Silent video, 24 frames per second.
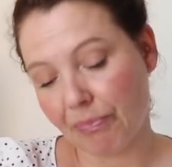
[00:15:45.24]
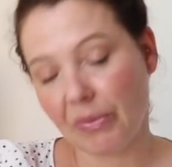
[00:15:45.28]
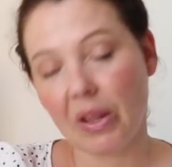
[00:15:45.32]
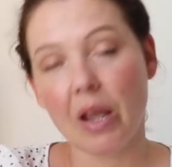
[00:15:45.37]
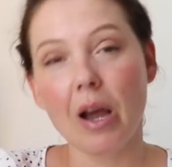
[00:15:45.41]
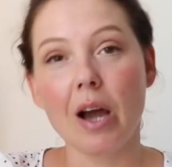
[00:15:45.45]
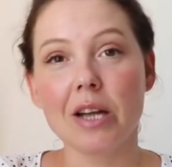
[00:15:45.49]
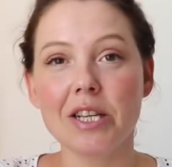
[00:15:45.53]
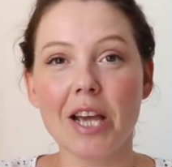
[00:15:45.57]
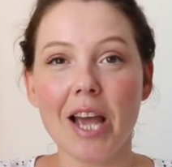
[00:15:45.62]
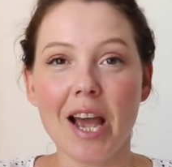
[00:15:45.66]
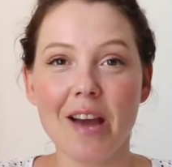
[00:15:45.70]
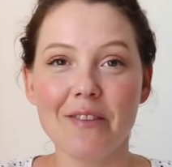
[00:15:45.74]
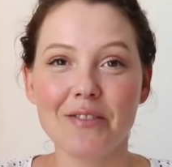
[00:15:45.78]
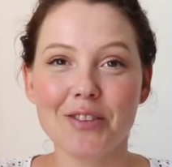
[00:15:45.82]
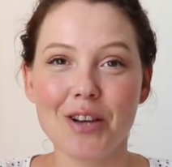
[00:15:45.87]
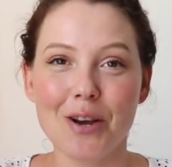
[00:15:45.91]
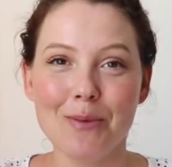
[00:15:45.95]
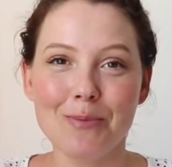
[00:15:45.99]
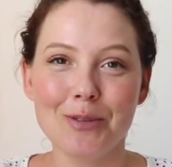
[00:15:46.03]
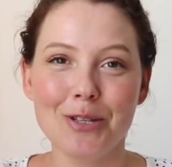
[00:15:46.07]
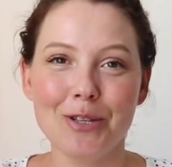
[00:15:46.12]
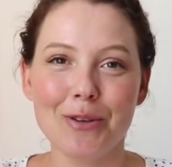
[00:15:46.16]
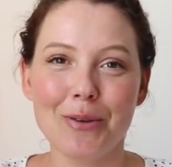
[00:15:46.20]
I don't have
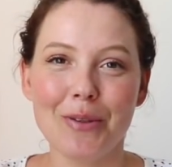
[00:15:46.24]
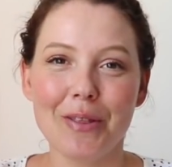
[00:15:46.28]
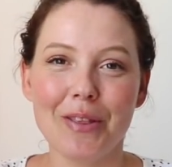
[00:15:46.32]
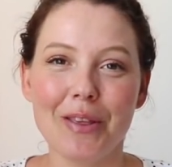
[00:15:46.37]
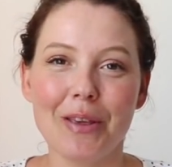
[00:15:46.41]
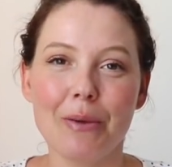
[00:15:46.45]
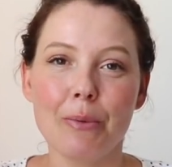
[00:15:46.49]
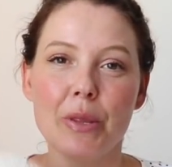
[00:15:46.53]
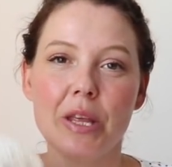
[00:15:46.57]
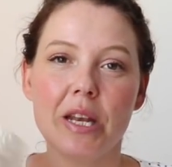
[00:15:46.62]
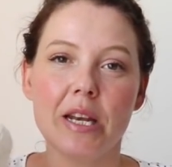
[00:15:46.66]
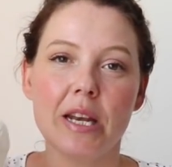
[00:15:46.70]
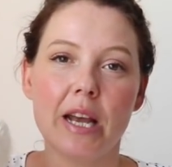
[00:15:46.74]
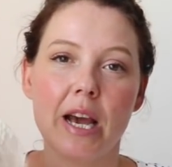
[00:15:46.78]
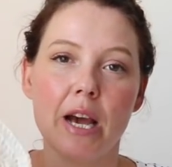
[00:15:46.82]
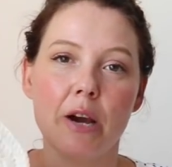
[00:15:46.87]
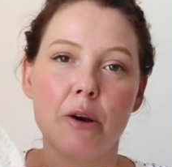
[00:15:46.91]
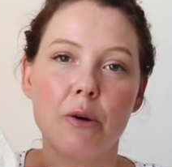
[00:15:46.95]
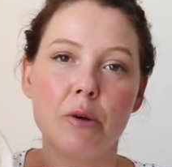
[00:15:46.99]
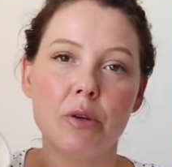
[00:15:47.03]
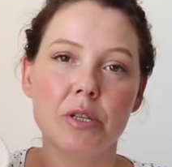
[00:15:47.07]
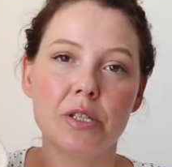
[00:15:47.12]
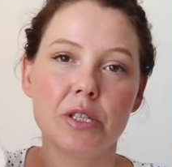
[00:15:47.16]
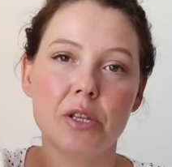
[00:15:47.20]
time to do anything with it
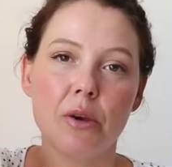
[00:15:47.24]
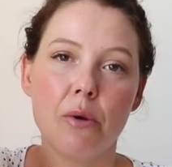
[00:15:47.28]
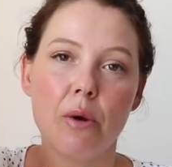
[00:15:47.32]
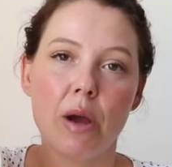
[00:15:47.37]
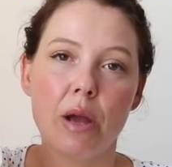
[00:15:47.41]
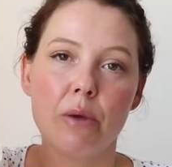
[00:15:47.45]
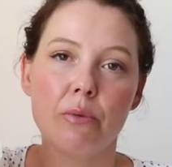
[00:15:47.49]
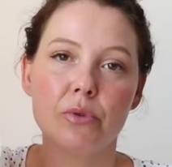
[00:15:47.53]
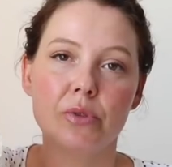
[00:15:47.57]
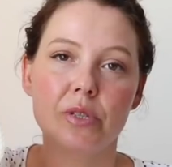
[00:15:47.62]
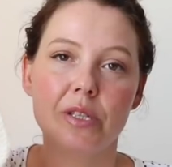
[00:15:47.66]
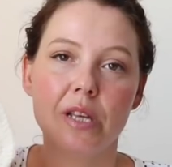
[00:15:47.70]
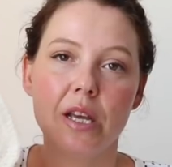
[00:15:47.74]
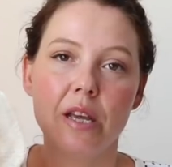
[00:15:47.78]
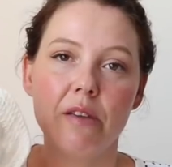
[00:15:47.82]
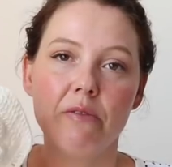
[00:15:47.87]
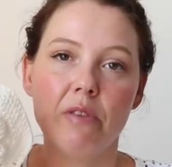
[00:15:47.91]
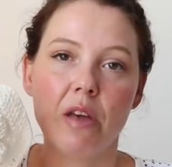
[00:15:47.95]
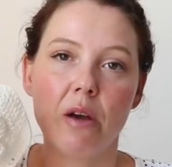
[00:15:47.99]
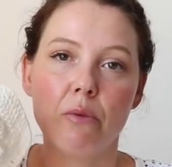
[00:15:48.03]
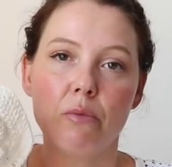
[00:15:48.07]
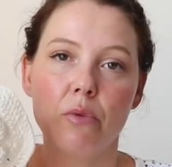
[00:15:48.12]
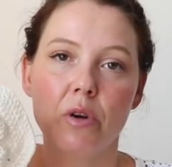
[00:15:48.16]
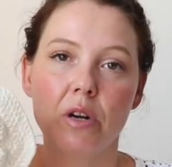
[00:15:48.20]
now, so I will save
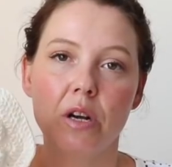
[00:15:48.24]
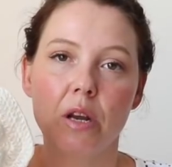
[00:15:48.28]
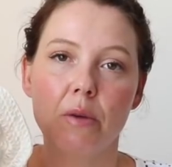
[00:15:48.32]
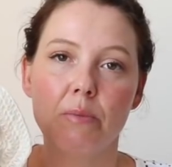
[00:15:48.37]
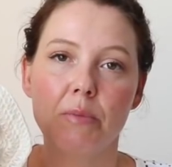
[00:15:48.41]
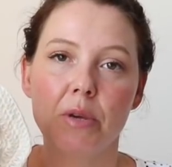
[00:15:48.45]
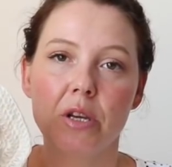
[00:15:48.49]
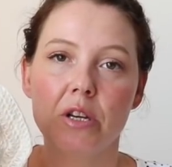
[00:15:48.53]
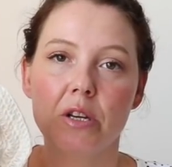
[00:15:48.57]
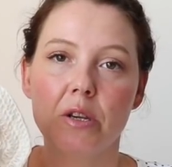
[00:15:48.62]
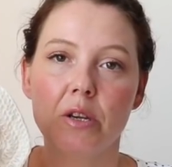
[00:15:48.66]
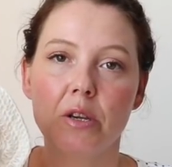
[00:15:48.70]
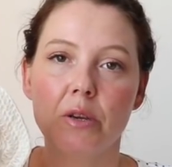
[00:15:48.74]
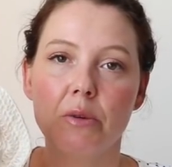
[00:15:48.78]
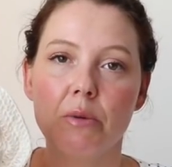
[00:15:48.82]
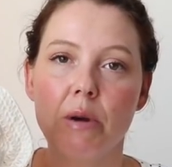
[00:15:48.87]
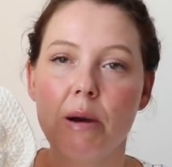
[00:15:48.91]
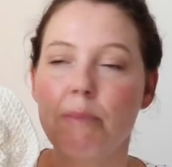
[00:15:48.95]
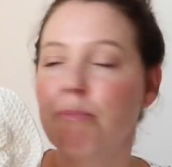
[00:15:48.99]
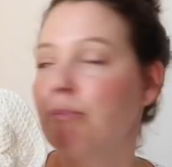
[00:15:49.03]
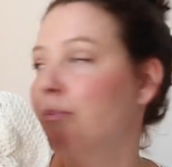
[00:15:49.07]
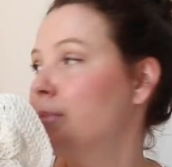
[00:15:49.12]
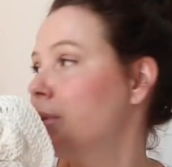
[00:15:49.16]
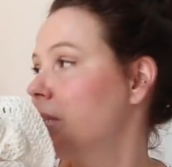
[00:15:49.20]
that one. I'm going
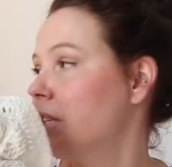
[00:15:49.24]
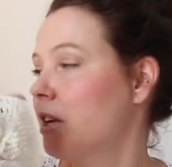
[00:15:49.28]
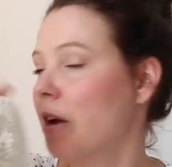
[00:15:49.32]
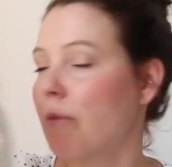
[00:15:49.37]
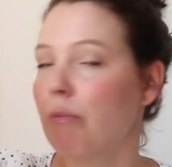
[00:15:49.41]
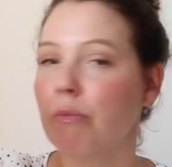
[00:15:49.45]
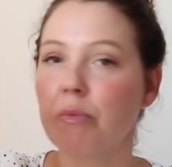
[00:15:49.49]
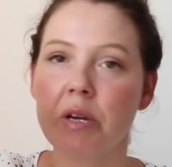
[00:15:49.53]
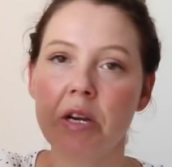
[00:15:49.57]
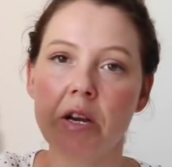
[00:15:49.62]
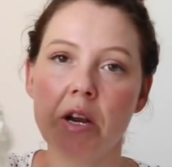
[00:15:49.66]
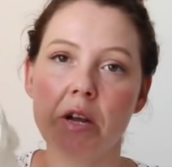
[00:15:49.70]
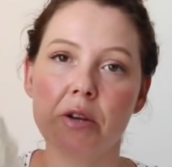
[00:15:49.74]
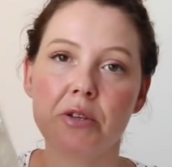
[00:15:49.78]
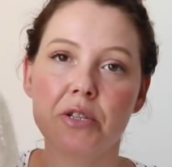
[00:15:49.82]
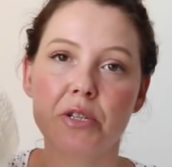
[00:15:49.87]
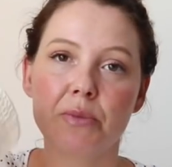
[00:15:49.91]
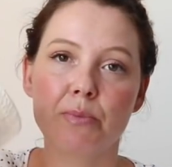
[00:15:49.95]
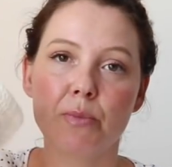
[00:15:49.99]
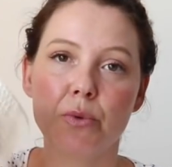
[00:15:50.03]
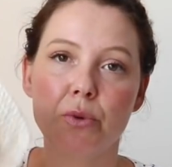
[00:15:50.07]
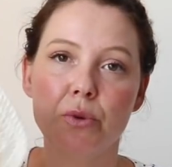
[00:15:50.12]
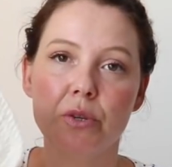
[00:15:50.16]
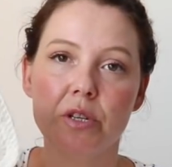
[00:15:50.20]
to put it up on my notice
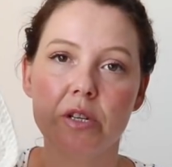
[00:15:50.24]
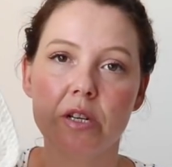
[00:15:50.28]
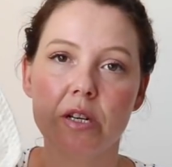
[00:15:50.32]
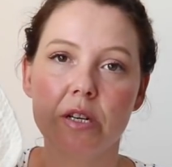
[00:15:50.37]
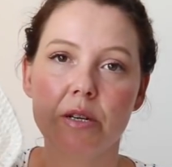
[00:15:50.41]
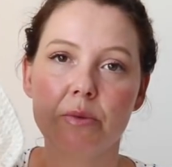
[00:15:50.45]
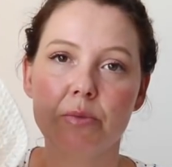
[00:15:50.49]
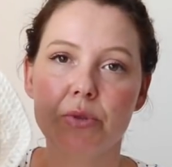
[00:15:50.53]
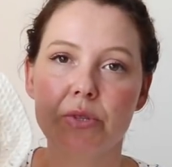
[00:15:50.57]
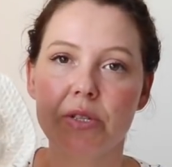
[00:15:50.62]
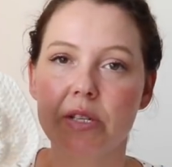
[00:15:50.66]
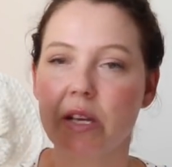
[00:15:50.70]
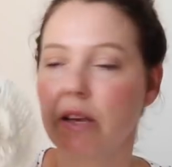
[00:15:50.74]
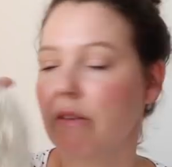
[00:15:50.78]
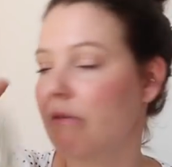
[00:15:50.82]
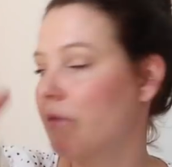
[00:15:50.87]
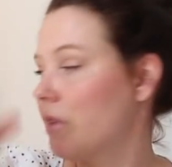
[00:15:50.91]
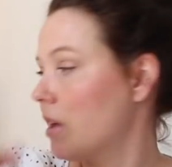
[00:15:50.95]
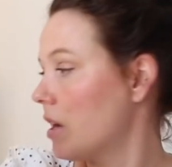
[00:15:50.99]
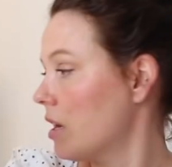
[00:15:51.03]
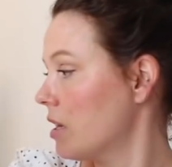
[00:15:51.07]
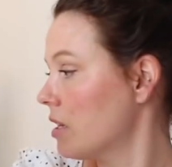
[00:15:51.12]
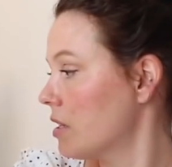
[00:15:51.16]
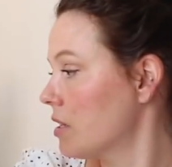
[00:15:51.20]
board, and I will save
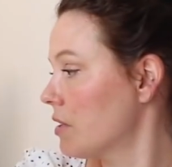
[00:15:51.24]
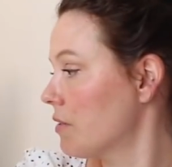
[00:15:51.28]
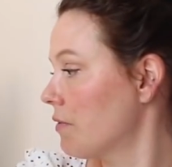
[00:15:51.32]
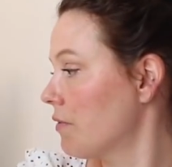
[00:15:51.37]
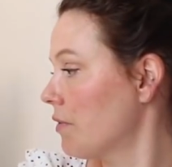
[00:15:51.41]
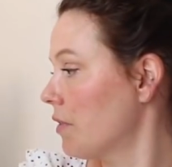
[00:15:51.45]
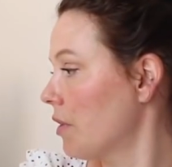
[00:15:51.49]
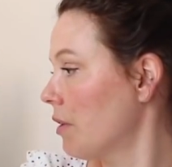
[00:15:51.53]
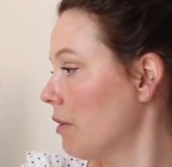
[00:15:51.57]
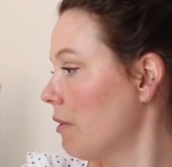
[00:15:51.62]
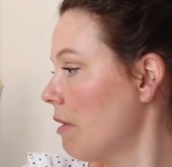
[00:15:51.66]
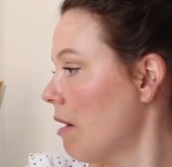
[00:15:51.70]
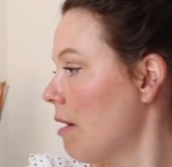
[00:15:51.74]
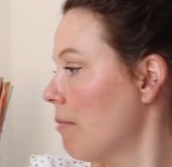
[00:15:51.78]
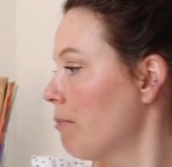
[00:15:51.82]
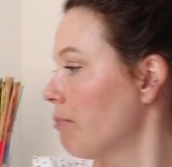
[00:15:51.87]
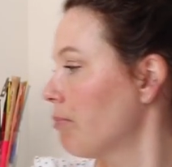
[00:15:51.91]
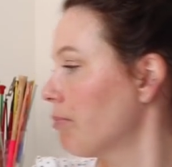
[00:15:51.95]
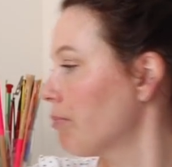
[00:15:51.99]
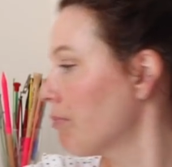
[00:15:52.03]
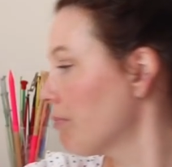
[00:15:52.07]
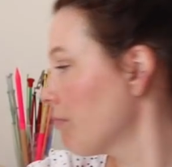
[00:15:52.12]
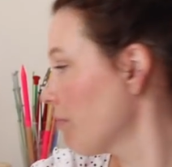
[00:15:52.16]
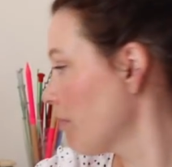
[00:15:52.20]
that for
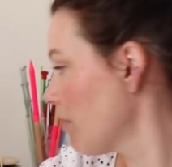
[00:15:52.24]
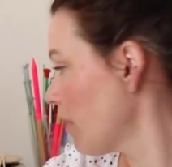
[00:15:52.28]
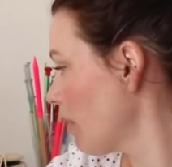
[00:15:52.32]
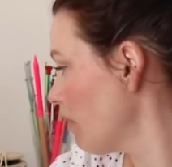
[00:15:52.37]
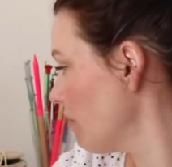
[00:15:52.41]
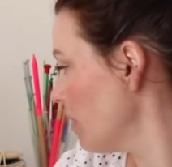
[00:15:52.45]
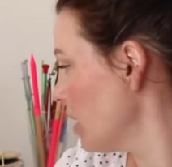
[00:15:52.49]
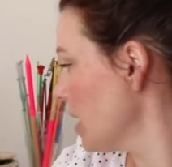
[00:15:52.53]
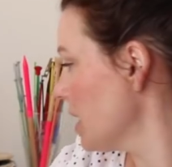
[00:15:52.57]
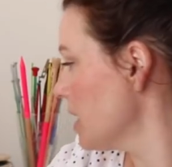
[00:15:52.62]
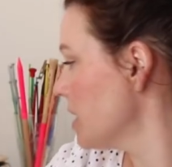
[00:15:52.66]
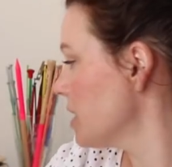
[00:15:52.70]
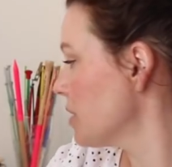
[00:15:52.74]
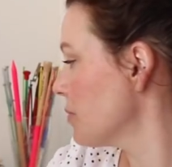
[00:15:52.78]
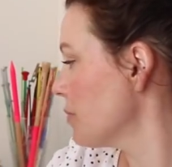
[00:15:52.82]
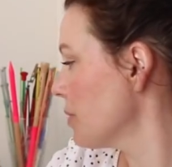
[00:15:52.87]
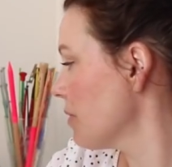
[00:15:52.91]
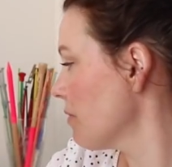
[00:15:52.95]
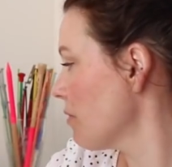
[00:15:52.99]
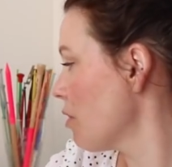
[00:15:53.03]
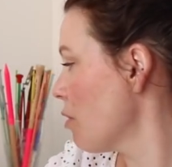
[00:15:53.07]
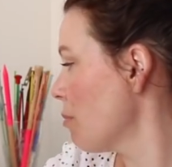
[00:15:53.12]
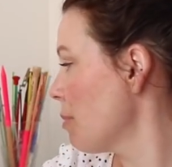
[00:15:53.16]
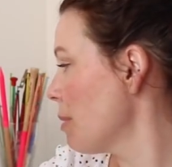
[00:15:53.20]
later when
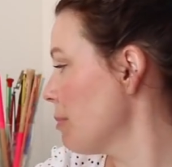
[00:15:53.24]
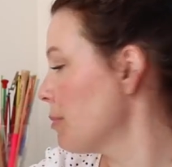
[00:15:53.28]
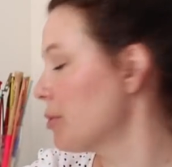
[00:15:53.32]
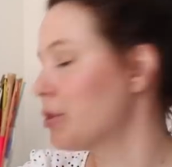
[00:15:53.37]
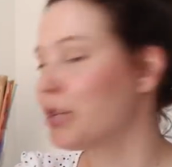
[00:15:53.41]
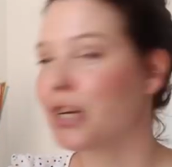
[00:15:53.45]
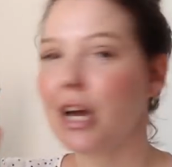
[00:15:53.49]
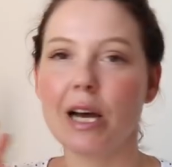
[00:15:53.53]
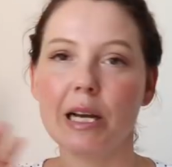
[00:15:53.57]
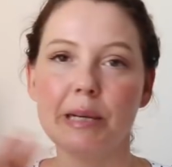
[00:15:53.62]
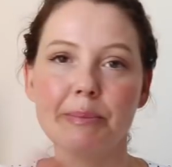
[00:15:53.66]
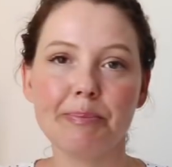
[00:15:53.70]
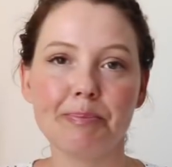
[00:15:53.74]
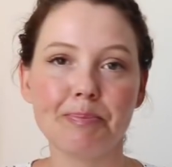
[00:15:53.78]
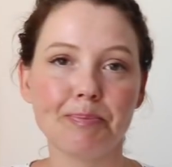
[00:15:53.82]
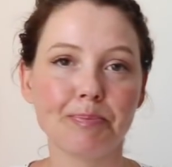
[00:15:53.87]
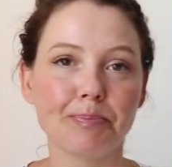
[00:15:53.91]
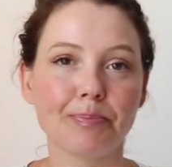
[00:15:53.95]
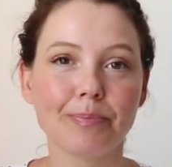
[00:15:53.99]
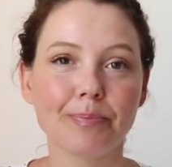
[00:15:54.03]
I've got a bit more time.